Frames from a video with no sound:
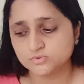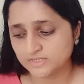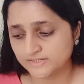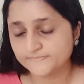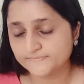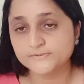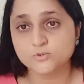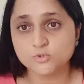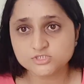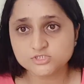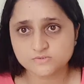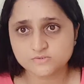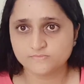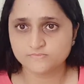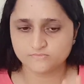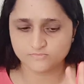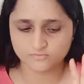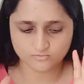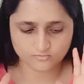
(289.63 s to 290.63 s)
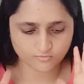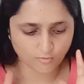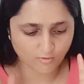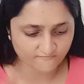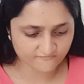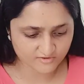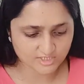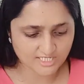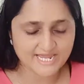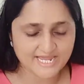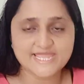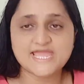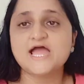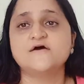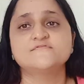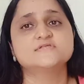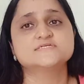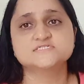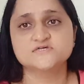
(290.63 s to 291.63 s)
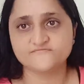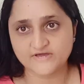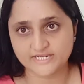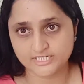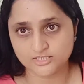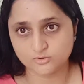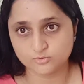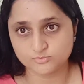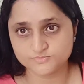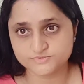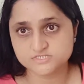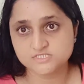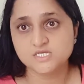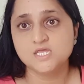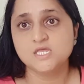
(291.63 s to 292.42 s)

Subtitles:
approach forward. I had the safari tubes.